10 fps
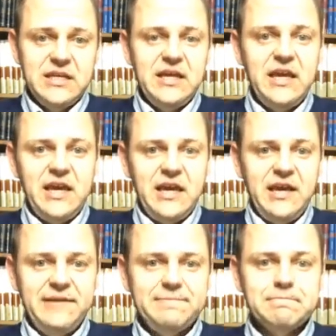
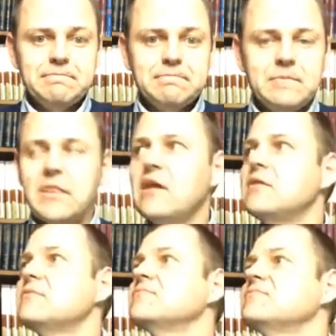and
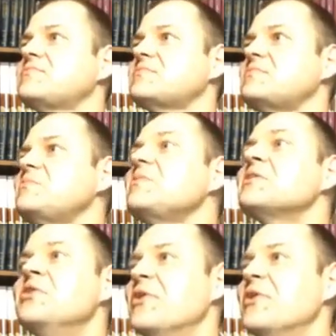no no it